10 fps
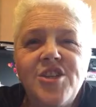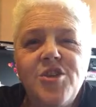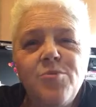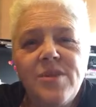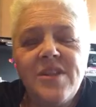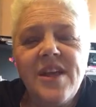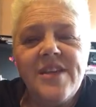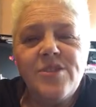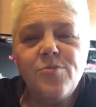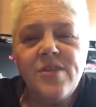she
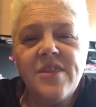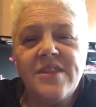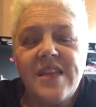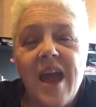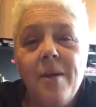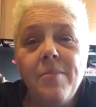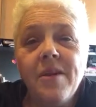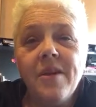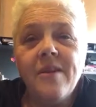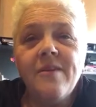realized with the
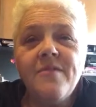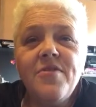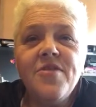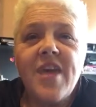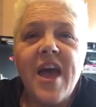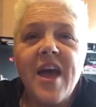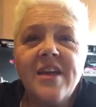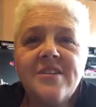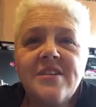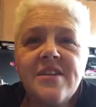tapping
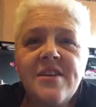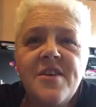that